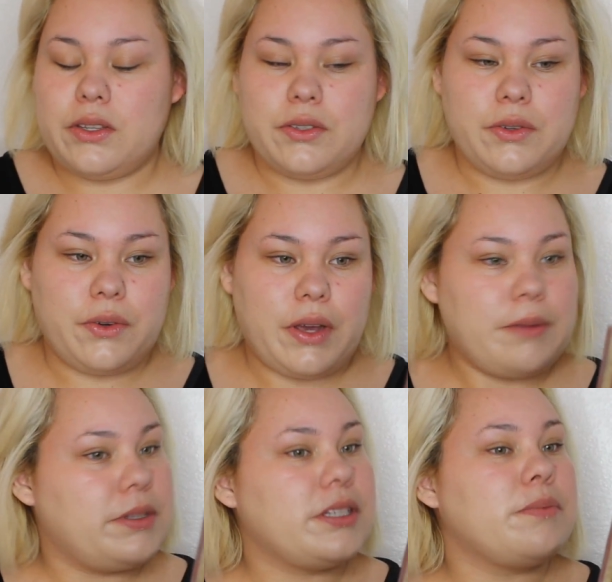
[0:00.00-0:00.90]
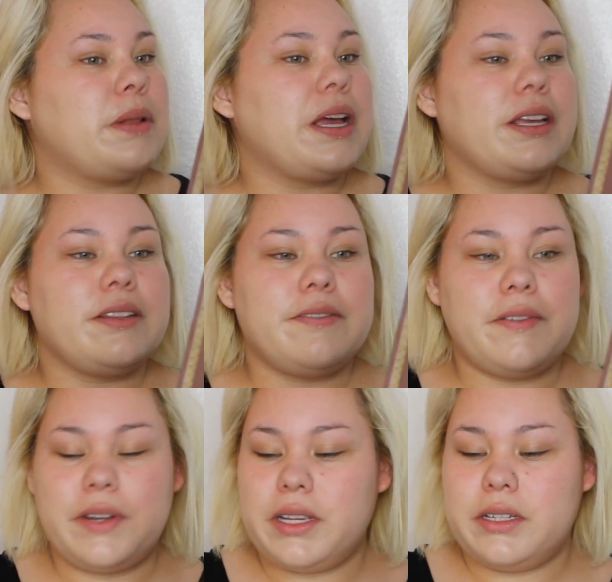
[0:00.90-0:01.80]
So I'm just applying the
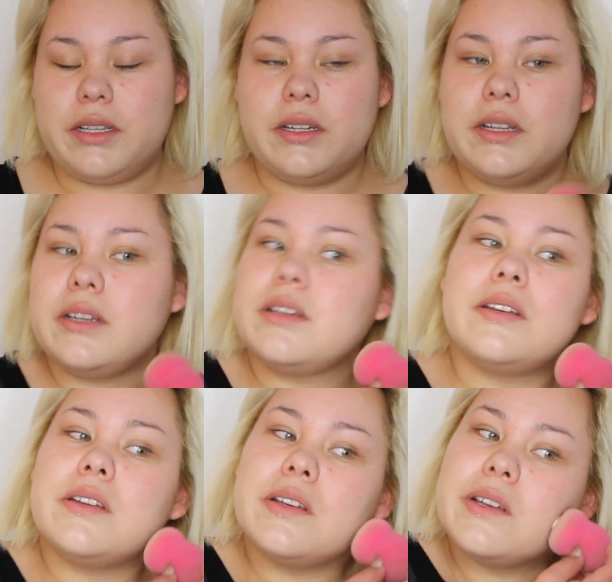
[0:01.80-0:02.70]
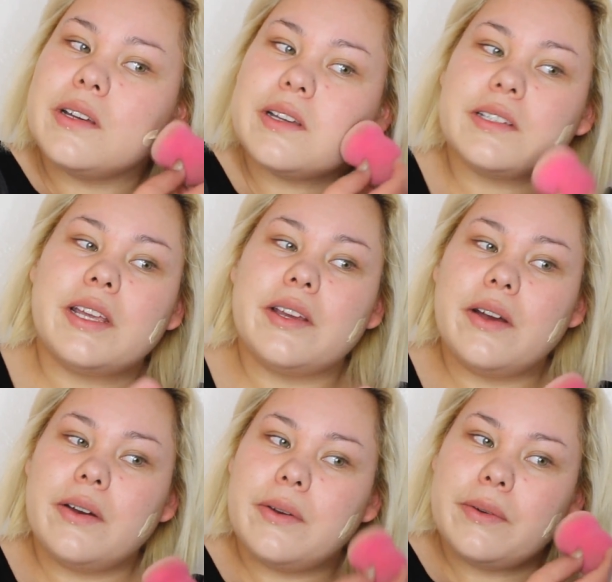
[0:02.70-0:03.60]
foundation as I
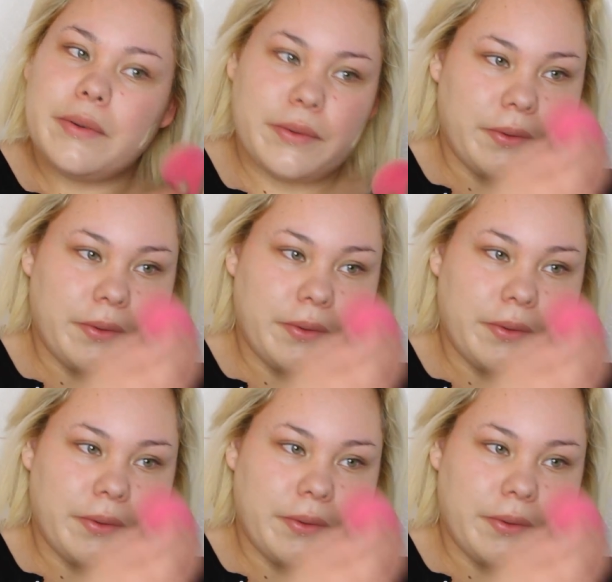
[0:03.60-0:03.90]
go.